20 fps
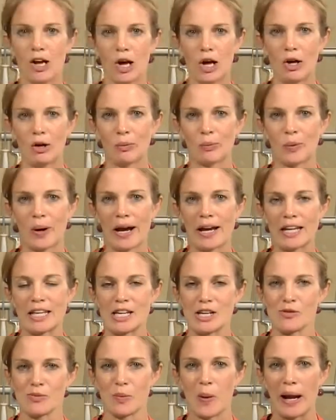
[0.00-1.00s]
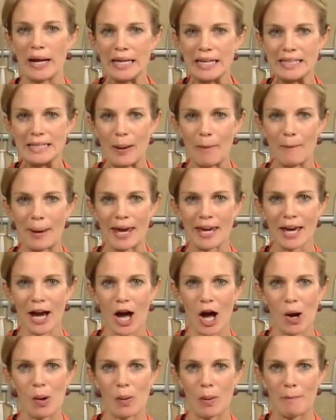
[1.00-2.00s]
Alrighty, ready to make
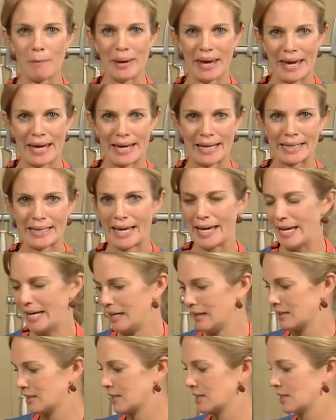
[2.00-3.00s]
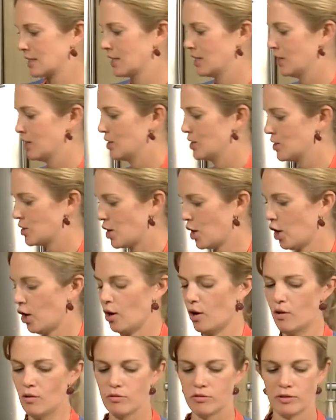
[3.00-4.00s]
our pancakes.
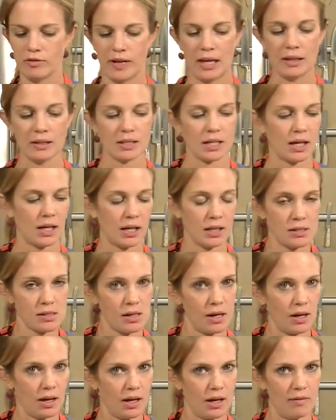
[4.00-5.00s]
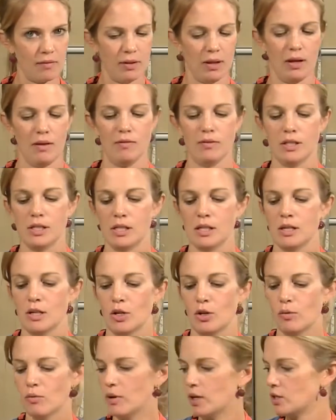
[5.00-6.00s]
So for Valentine's, I have lovely
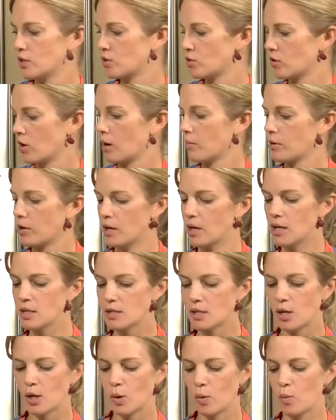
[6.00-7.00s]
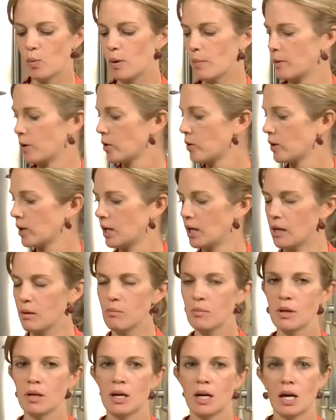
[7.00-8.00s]
red strawberries, whipped
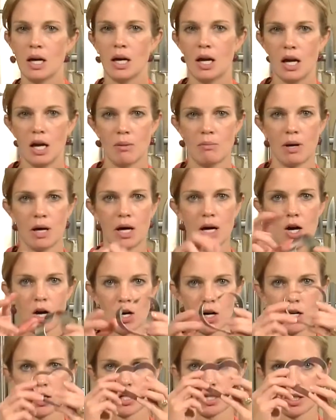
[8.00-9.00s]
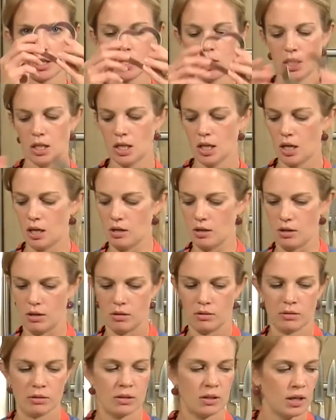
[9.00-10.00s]
cream, and my heart cookie cutter.
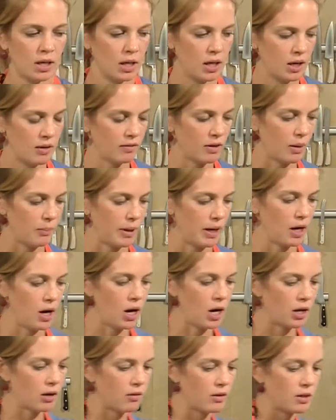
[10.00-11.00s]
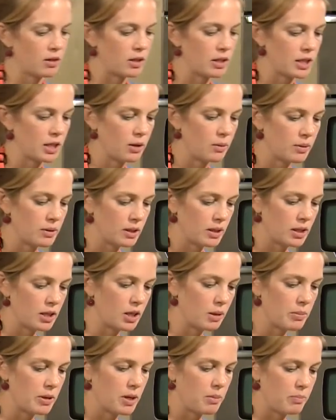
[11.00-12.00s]
Got my hot griddle here with a
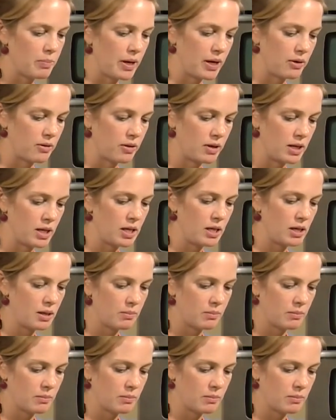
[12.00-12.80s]
little bit of butter in it.